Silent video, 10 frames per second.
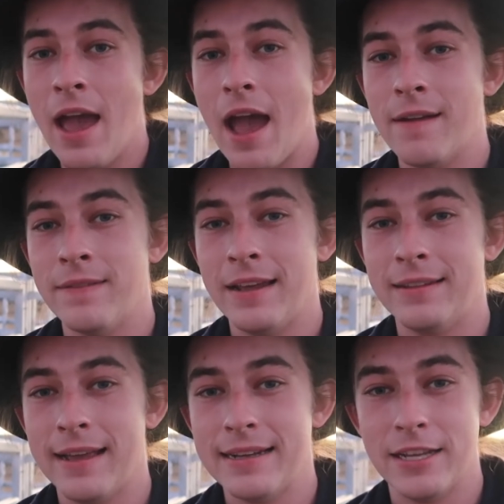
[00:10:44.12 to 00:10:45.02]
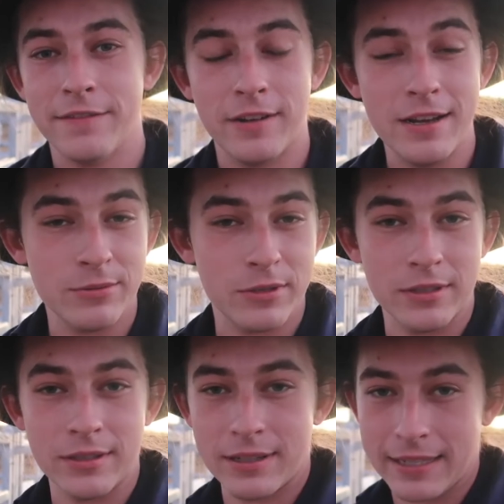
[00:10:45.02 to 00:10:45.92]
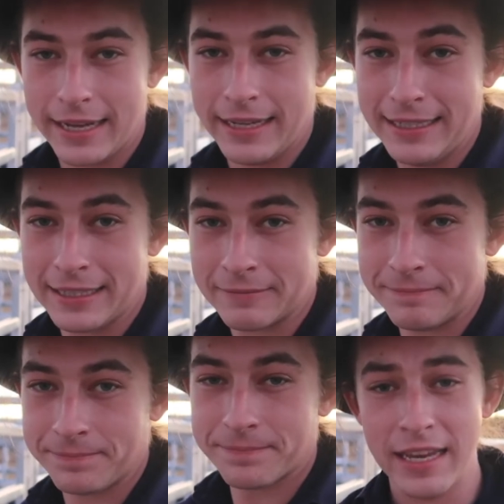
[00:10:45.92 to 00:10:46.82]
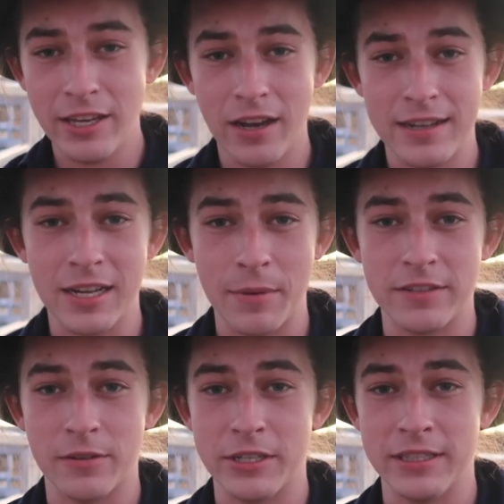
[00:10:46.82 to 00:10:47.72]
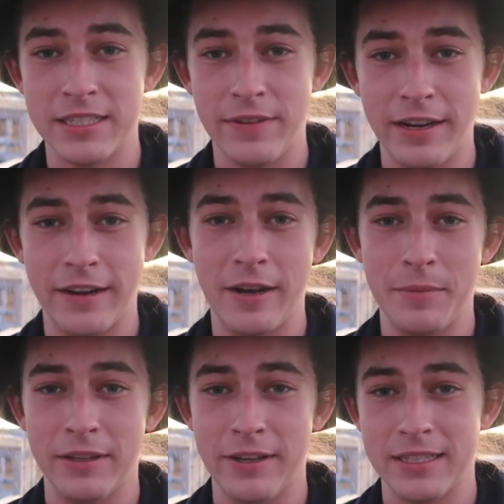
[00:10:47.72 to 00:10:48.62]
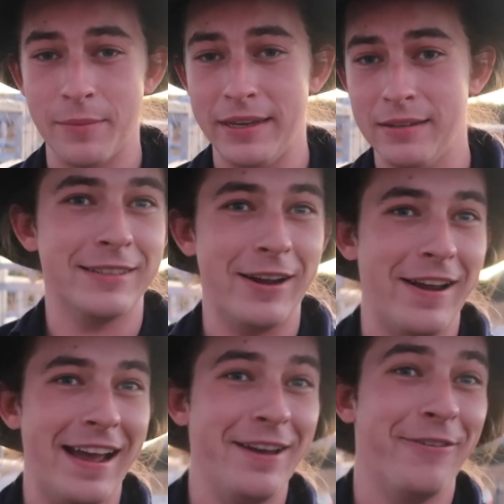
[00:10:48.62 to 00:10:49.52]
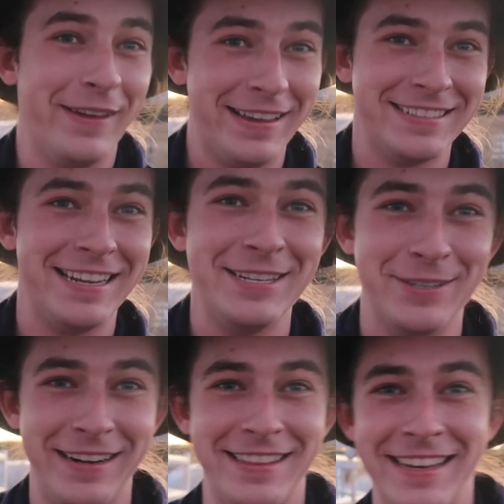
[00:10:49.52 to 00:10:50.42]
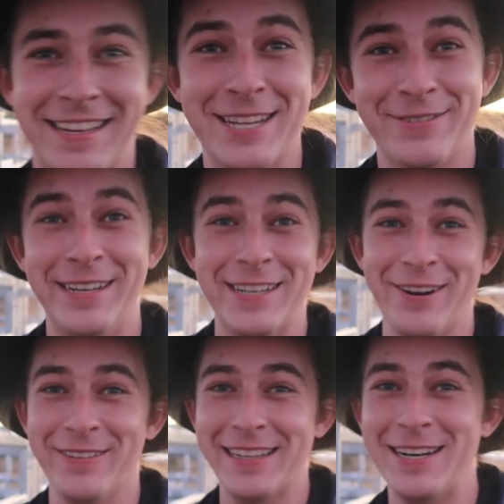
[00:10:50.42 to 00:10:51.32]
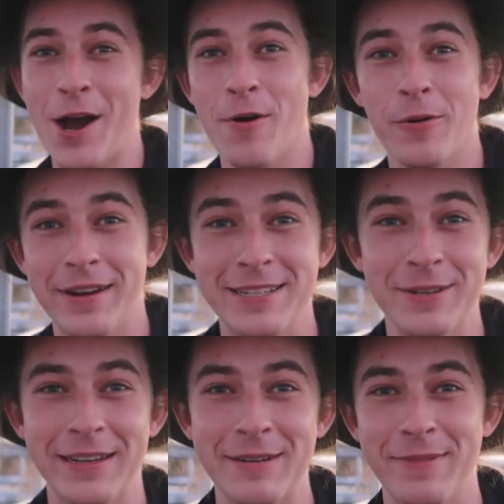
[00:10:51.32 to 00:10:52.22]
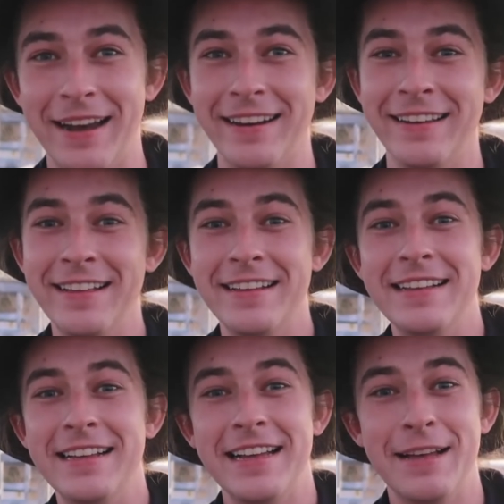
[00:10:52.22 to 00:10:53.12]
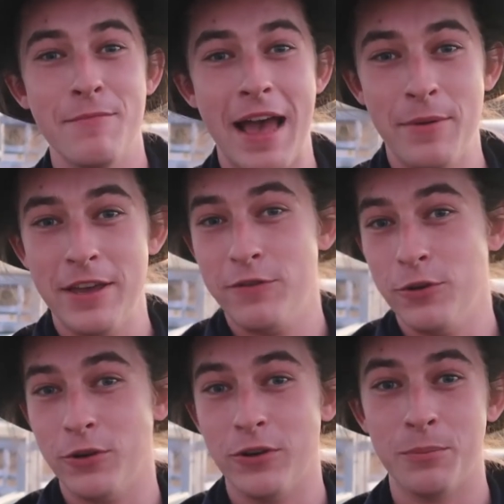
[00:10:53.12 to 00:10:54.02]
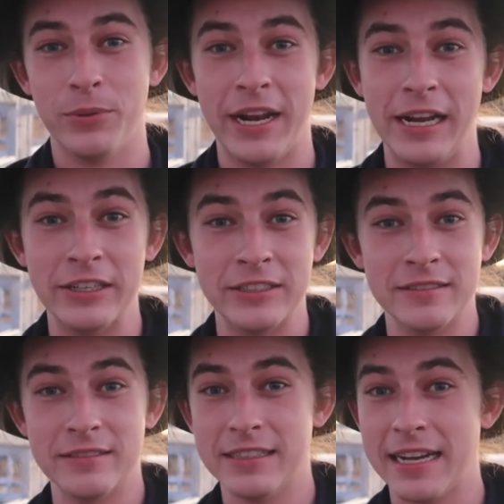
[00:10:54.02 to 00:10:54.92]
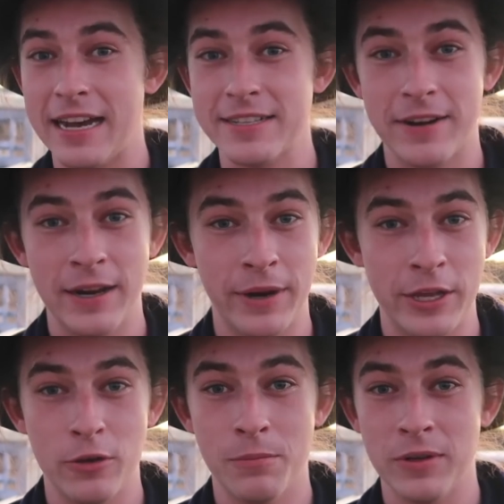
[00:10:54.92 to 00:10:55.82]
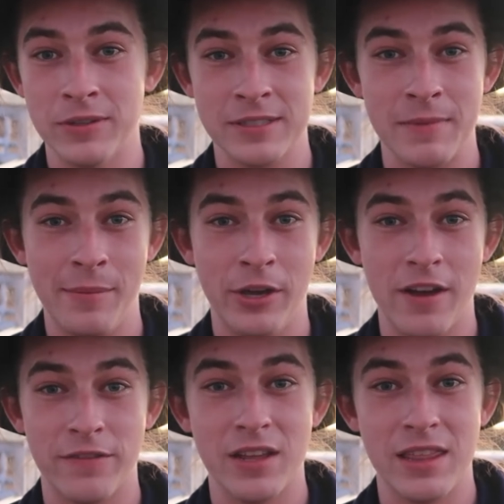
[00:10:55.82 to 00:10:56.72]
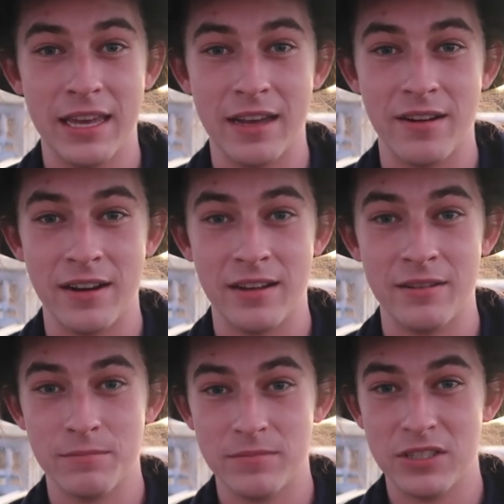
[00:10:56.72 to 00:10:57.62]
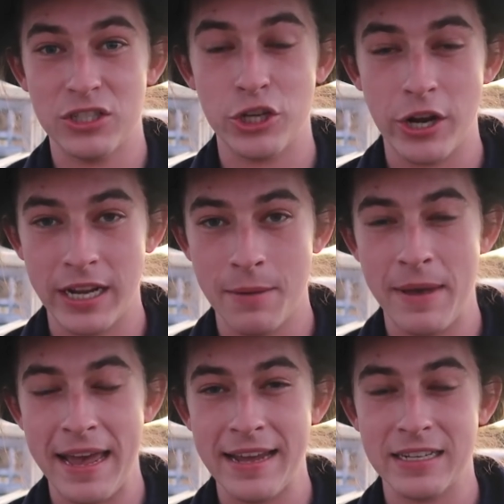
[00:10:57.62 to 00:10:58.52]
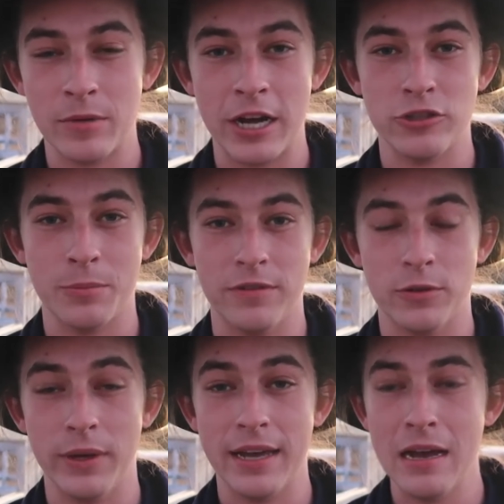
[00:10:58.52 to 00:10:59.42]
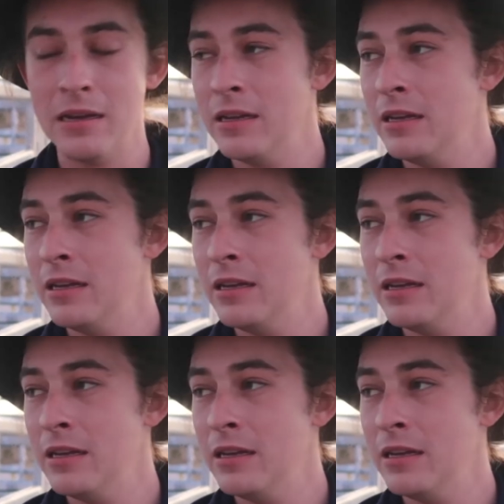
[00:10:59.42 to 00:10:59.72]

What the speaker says: And then that's it for us. We'll call it a day here. Thank you guys so much for watching this video. I hope you learned something. Don't know if we can teach you anything because we don't really know what we're doing, but maybe if you're planning on castrating one of your bulls, maybe go for a thicker and a sturdier band. It might drop off quicker.